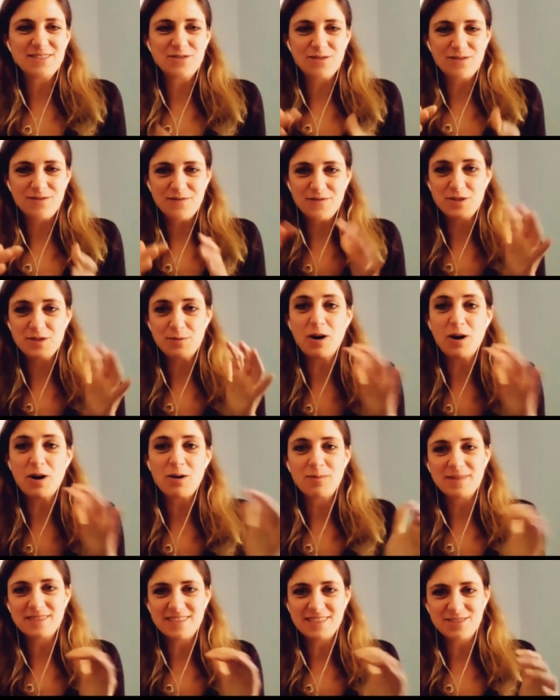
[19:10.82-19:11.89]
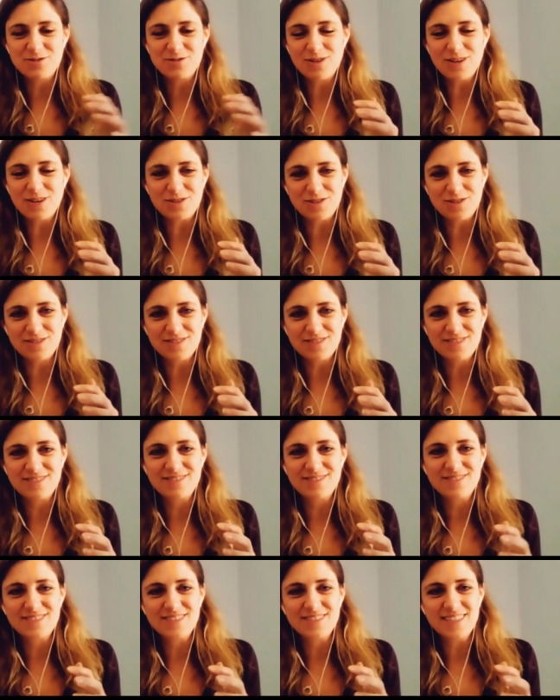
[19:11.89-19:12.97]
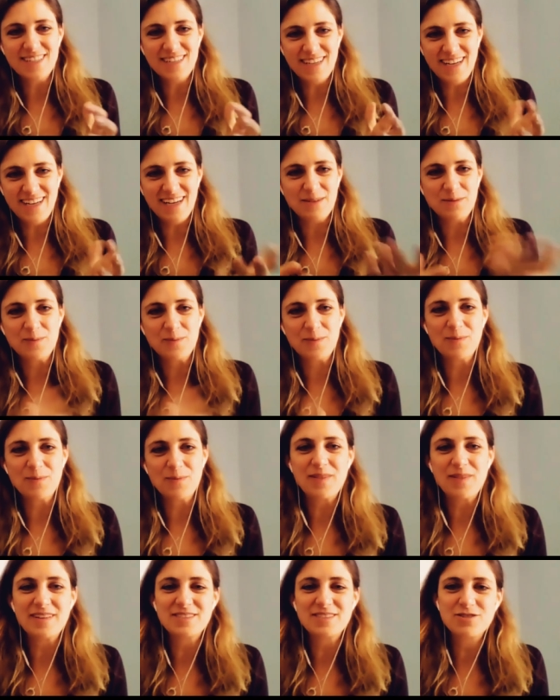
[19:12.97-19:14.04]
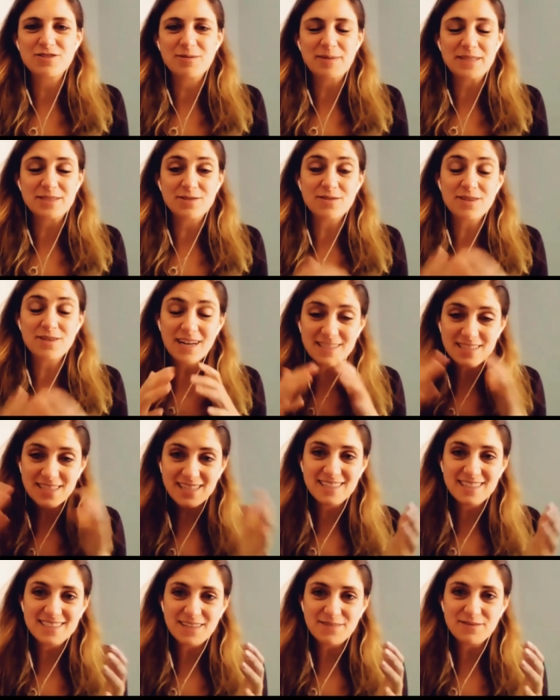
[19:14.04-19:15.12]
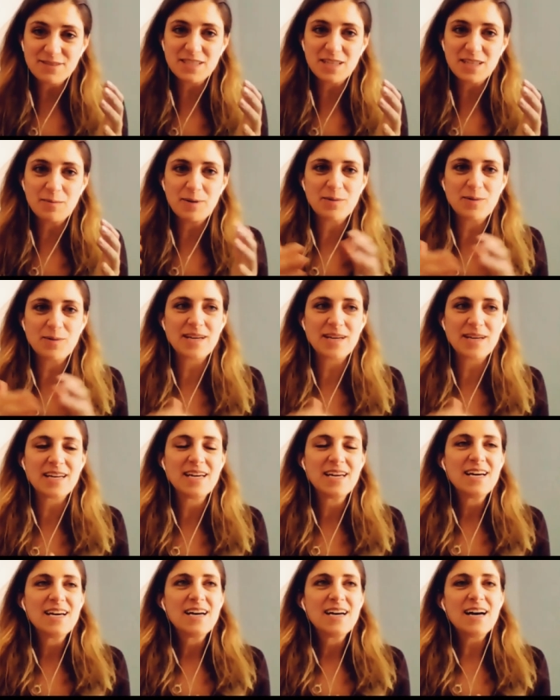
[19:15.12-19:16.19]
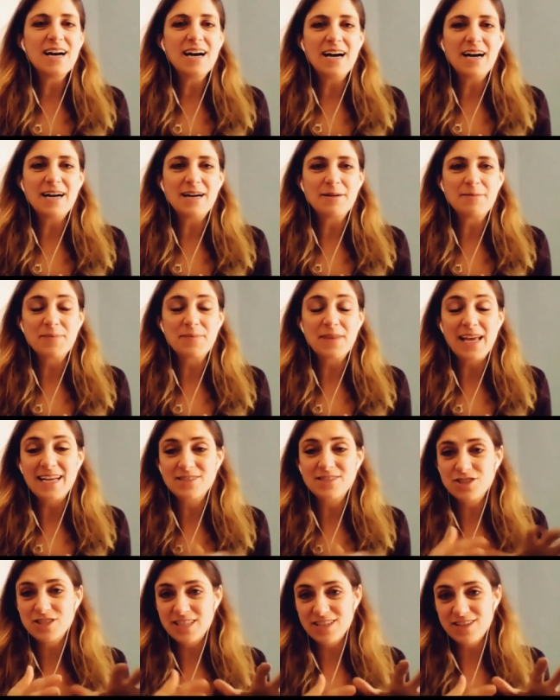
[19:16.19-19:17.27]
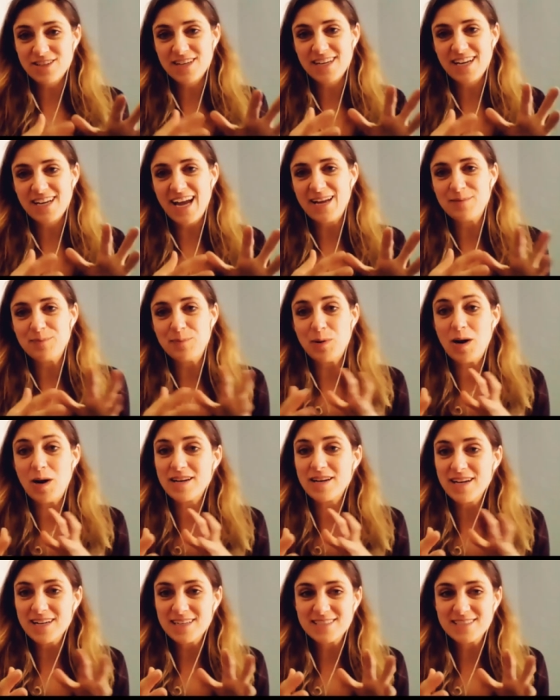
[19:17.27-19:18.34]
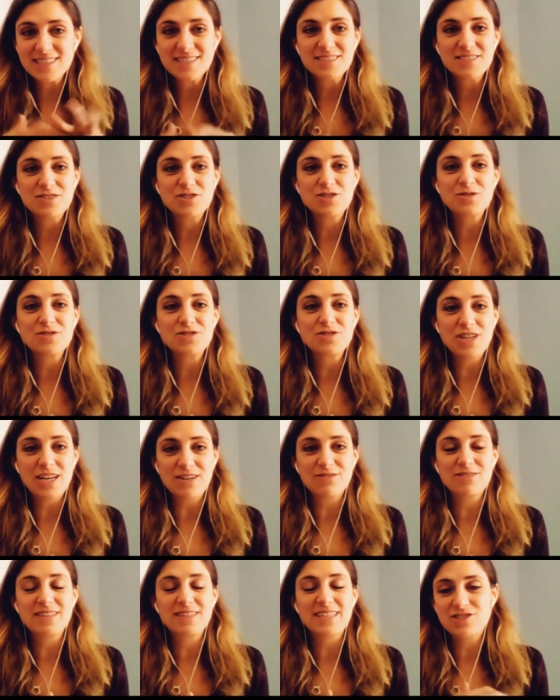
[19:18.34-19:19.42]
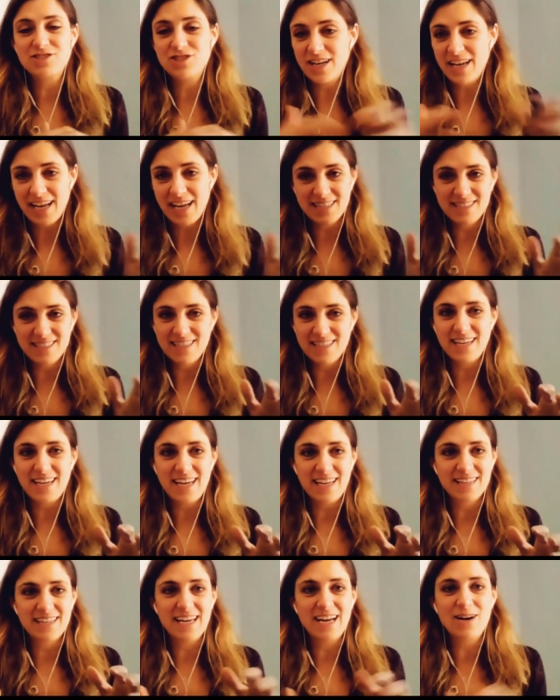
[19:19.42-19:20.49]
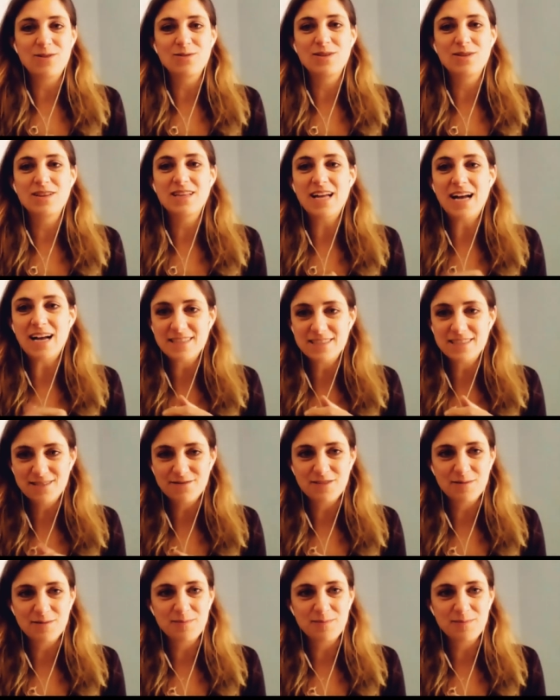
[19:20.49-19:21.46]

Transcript: sort of departments and structures within streaming. So content is obviously a big one. Engineering and product, generally gigantic headcount, lots of